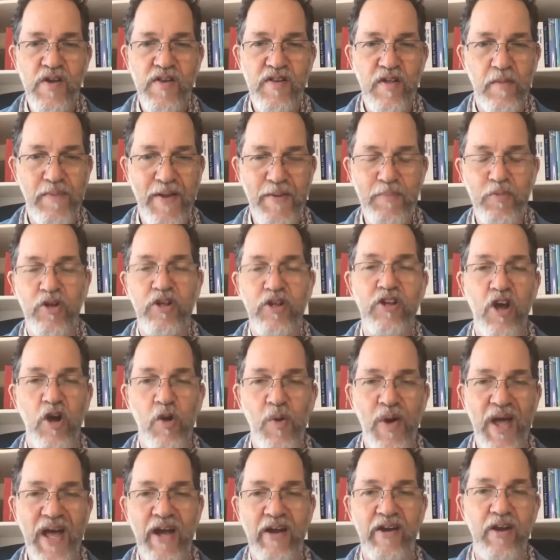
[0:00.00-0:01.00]
So people can
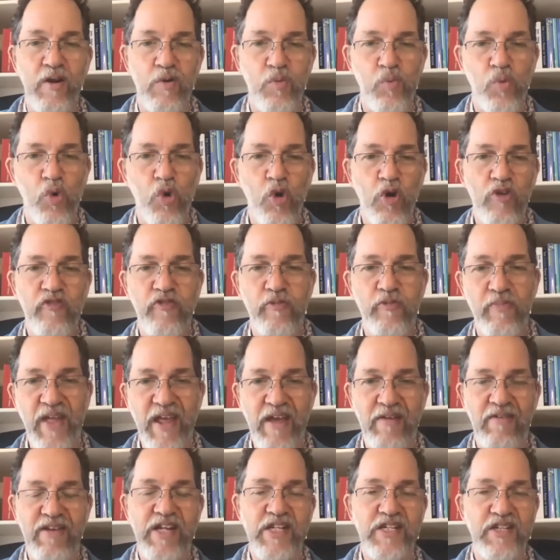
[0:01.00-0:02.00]
go out and walk from
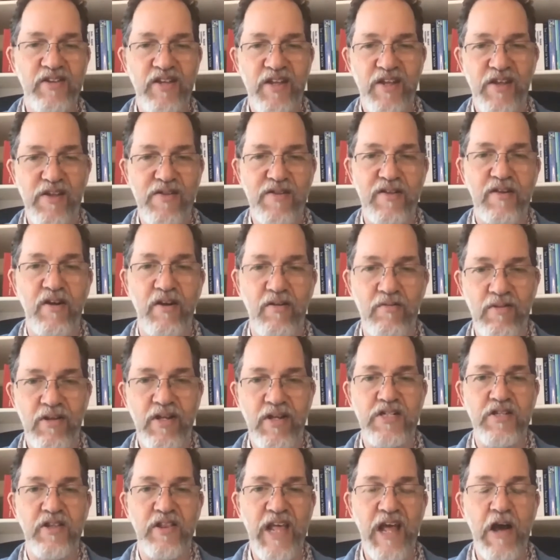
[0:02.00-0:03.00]
there into these,
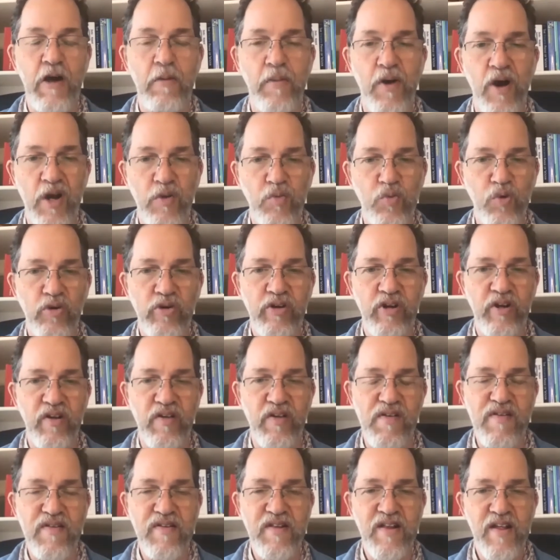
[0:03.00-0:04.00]
into the alpine
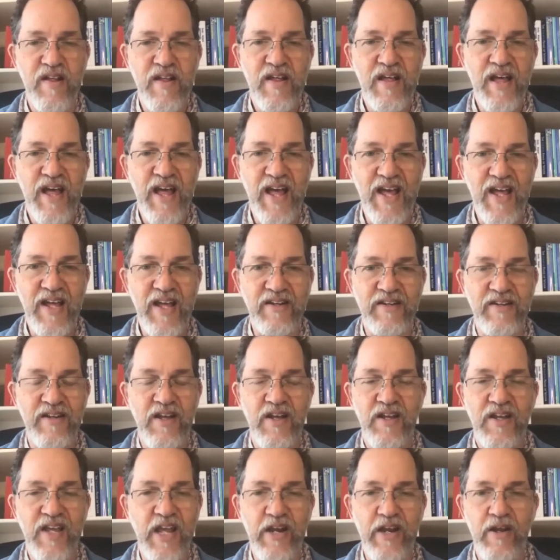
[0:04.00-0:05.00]
wilderness and
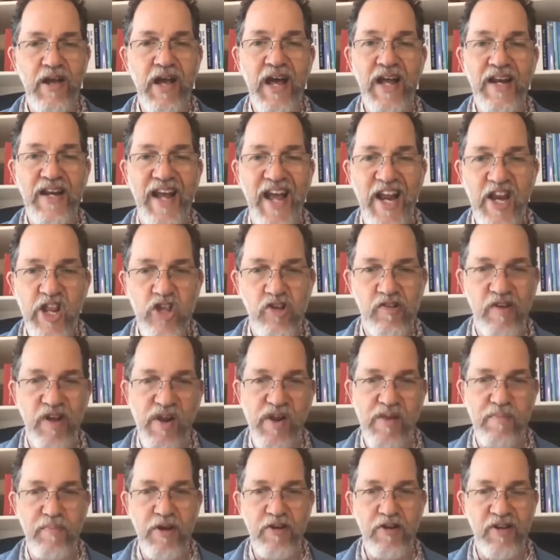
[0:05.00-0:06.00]
get a nature
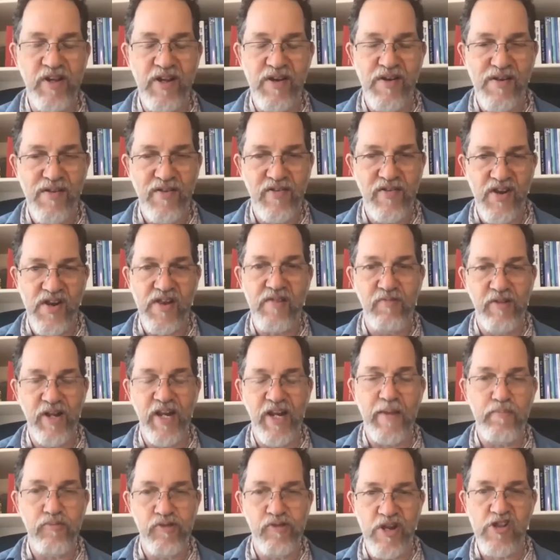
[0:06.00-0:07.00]
experience that's
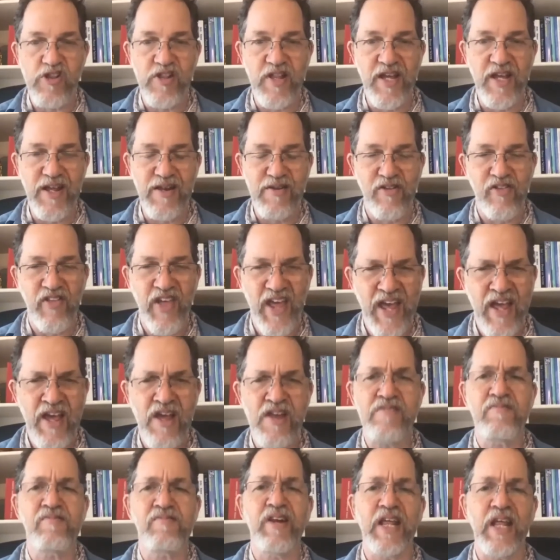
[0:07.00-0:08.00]
really pristine. So the
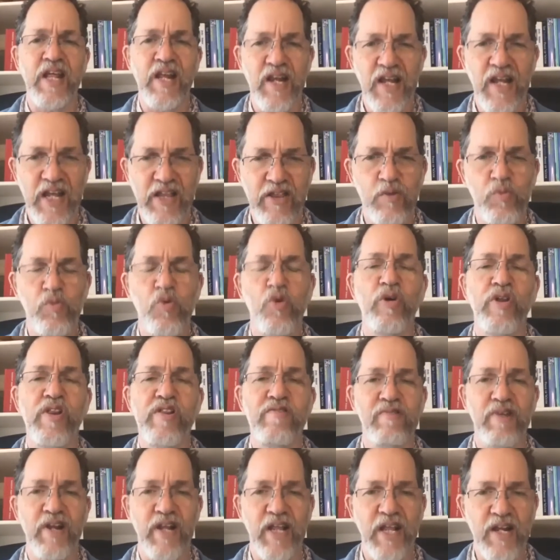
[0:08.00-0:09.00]
air's really clean, the water's
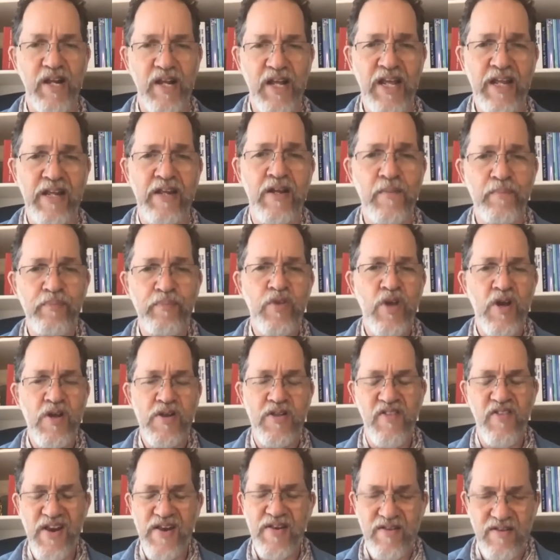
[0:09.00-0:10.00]
really clean.
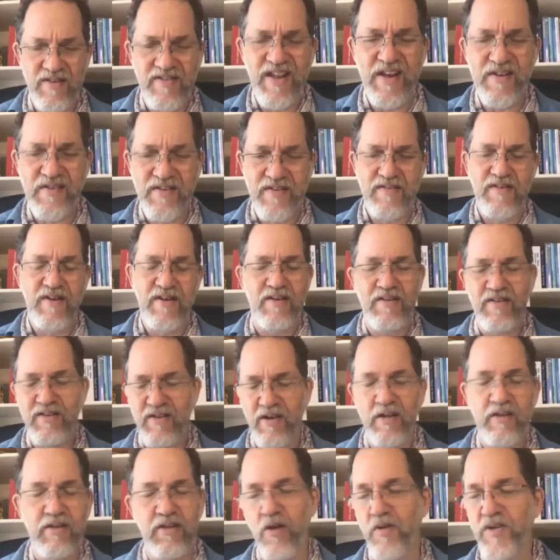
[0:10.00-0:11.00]
So that's
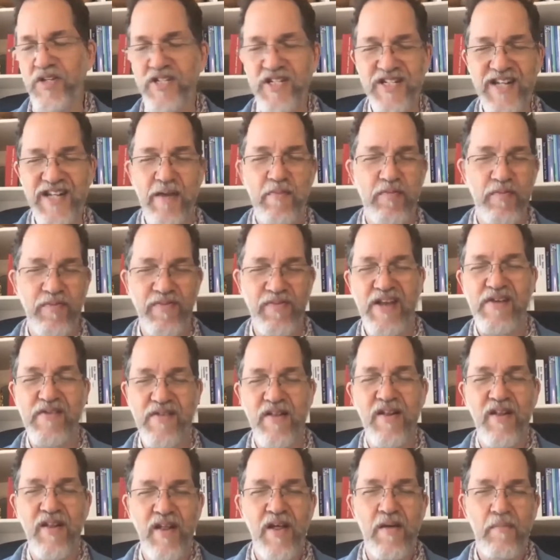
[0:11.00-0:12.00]
I can go into depth, but
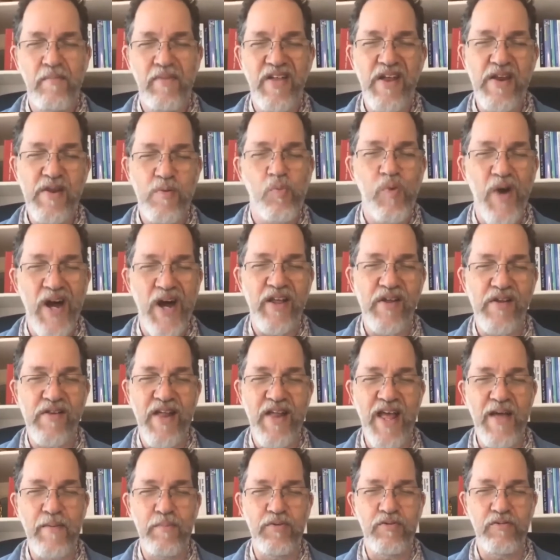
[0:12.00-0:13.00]
that's one
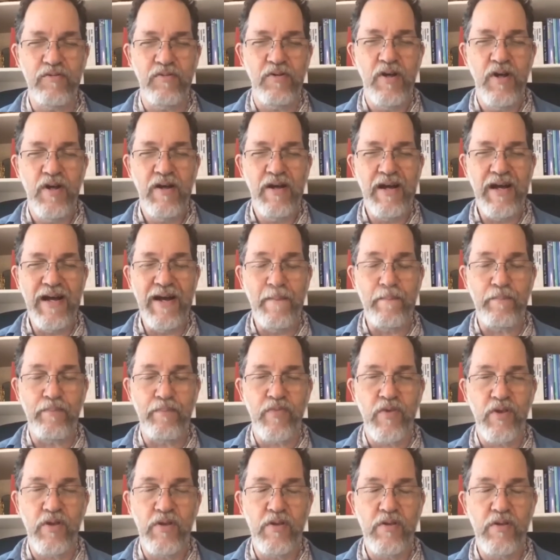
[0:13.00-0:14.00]
example
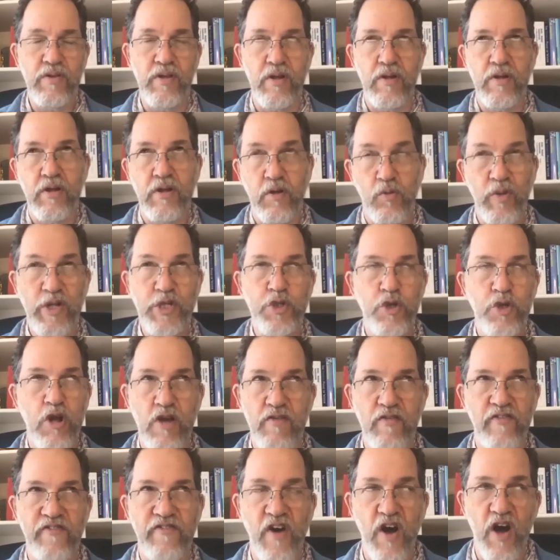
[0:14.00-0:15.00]
that we took over
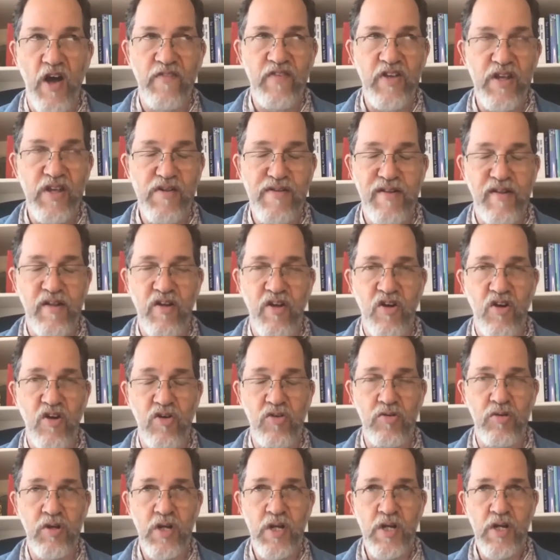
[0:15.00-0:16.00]
5 years ago,
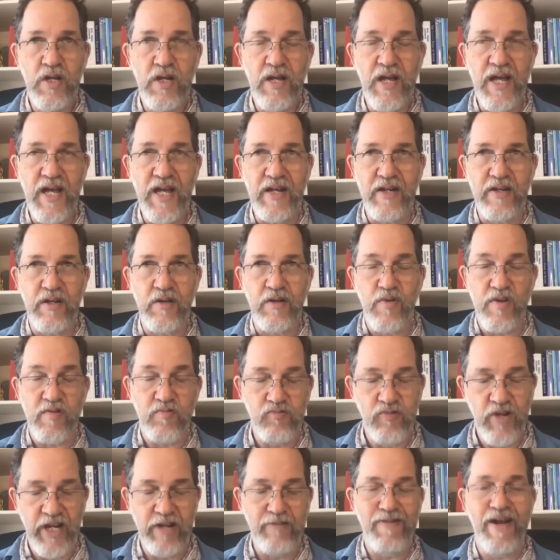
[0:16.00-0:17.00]
and it was
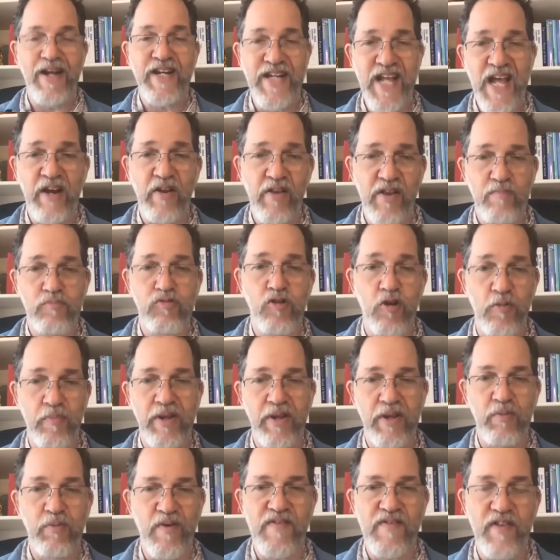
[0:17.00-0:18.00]
really run down as a
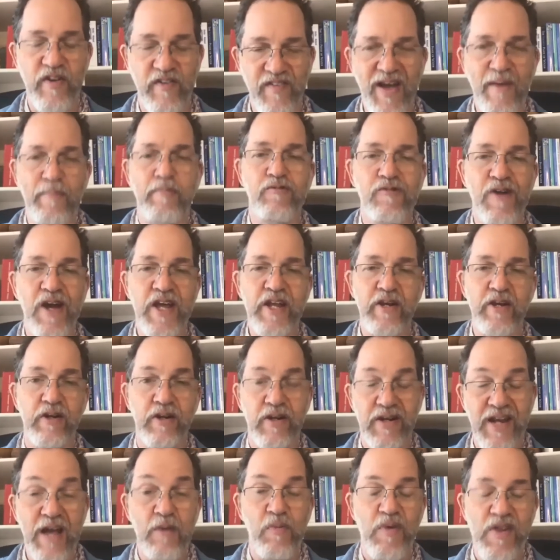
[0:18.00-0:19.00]
property. We've sort of upgraded
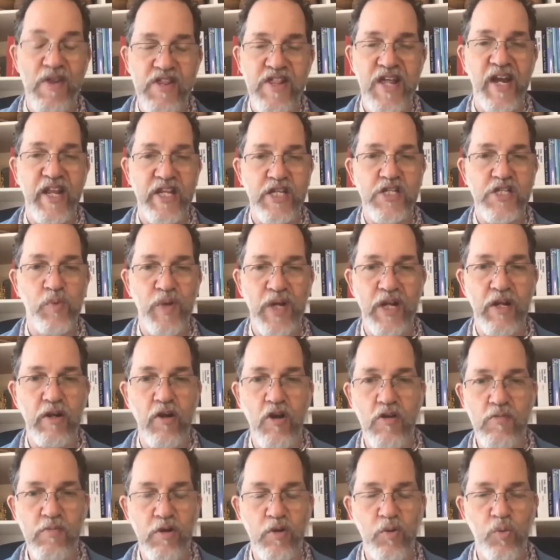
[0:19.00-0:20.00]
it, and now we're starting to win
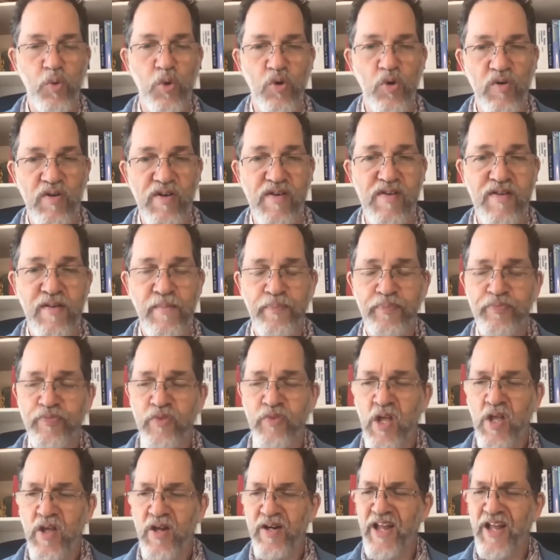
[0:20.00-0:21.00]
global awards.
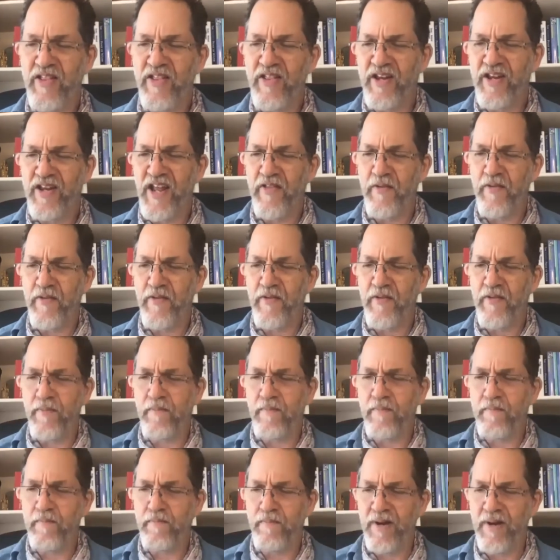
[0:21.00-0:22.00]
Another
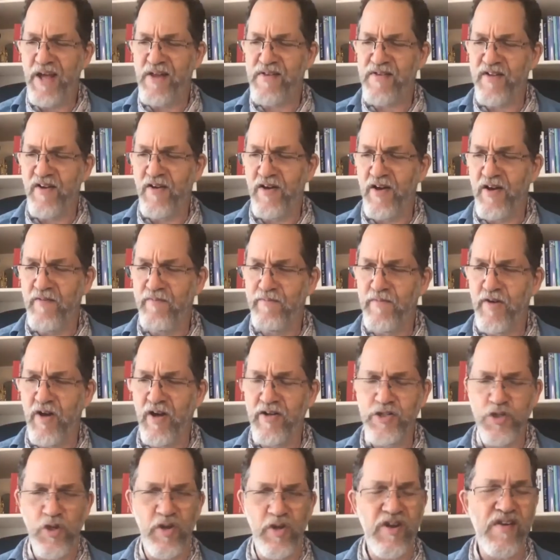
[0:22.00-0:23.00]
place I
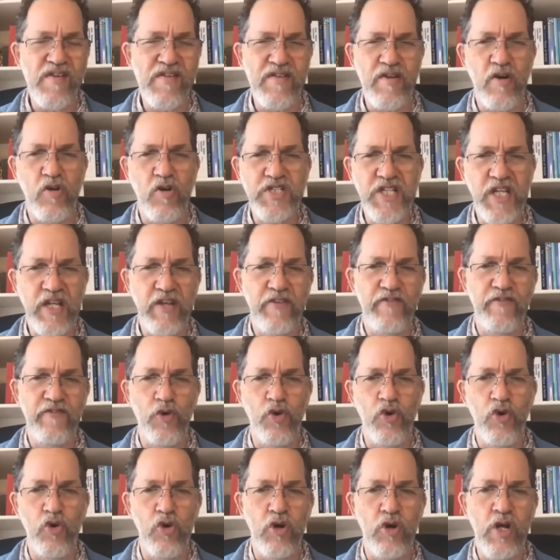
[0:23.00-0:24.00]
do
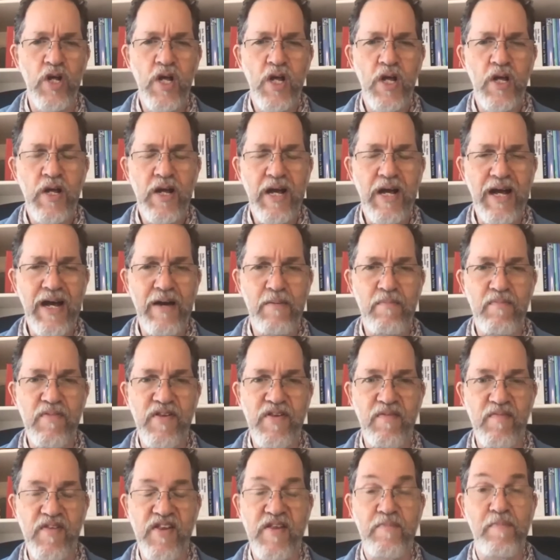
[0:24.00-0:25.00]
consulting for
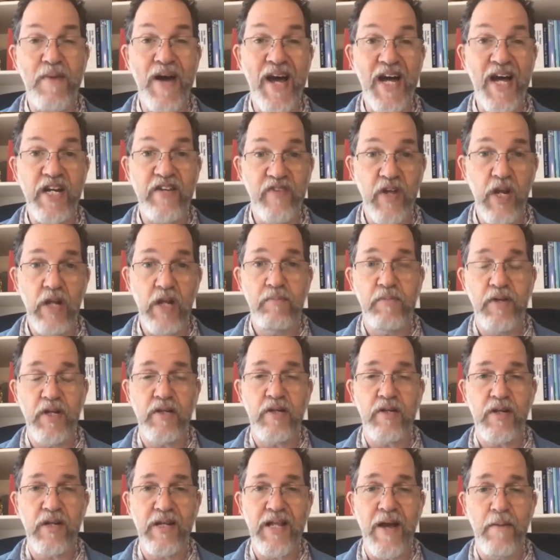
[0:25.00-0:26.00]
some spa
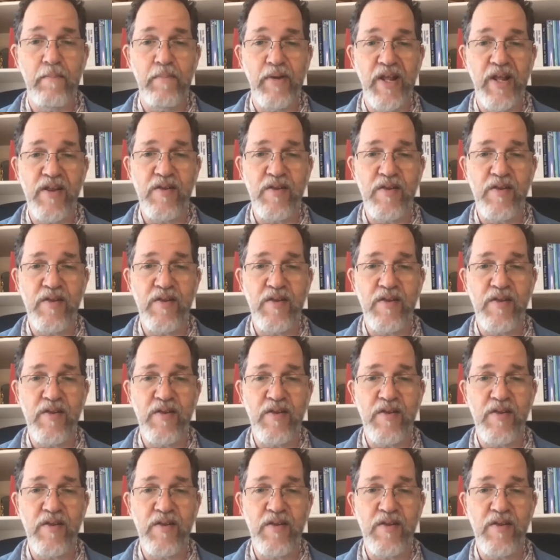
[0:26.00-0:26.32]
development companies.